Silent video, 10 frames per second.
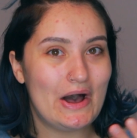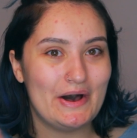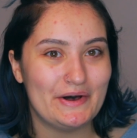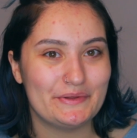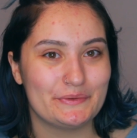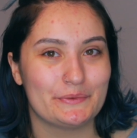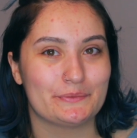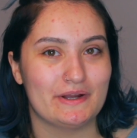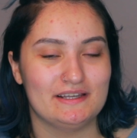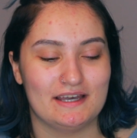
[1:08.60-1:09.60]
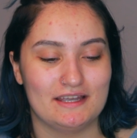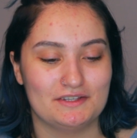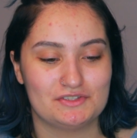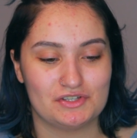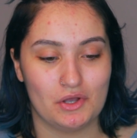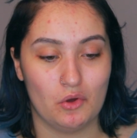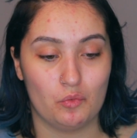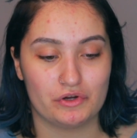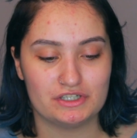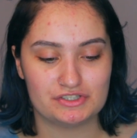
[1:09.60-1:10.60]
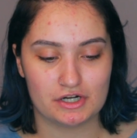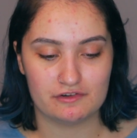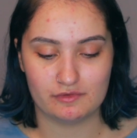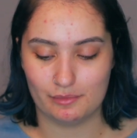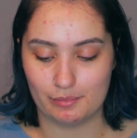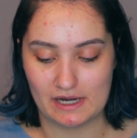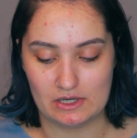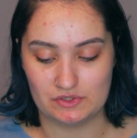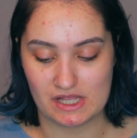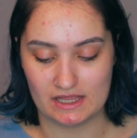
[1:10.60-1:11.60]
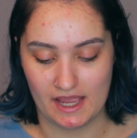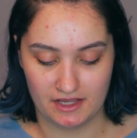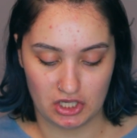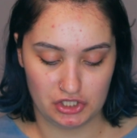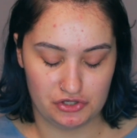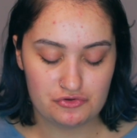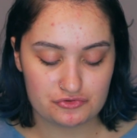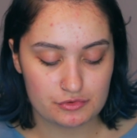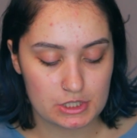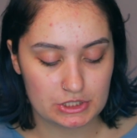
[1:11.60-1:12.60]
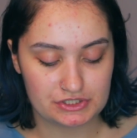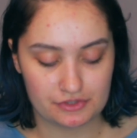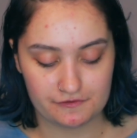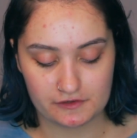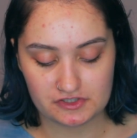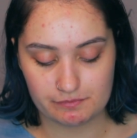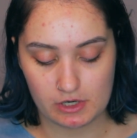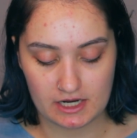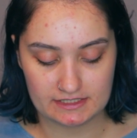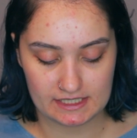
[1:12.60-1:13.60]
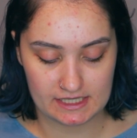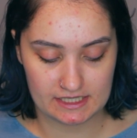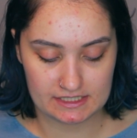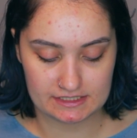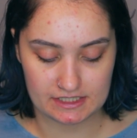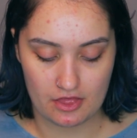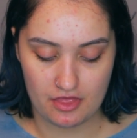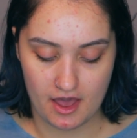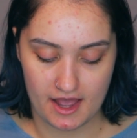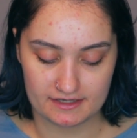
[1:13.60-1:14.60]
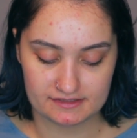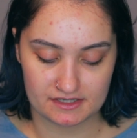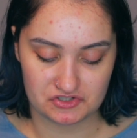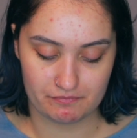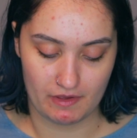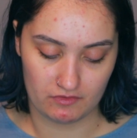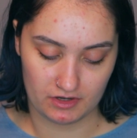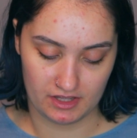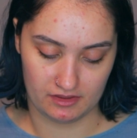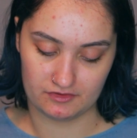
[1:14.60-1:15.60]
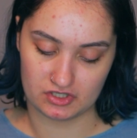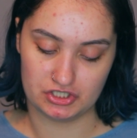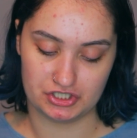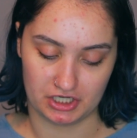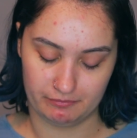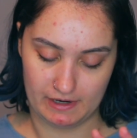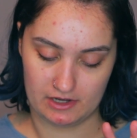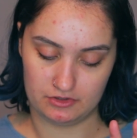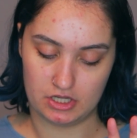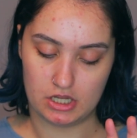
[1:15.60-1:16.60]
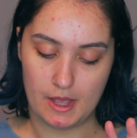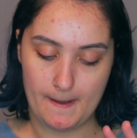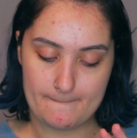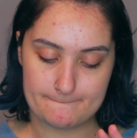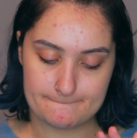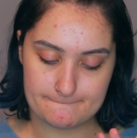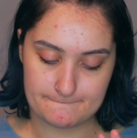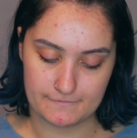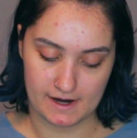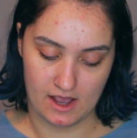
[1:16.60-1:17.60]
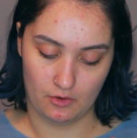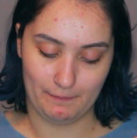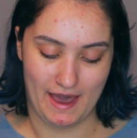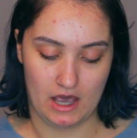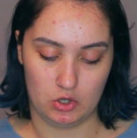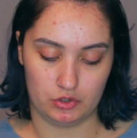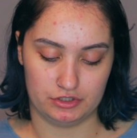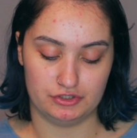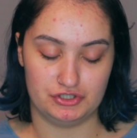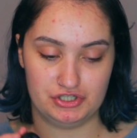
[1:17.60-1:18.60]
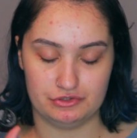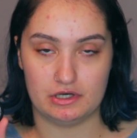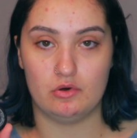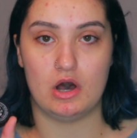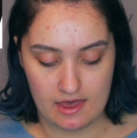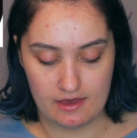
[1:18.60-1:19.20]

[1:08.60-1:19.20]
All right, guys. So we're going to start off with brows like usual. So the first product is the Anastasia Beverly Hills Dark Brown Brow Power Duo.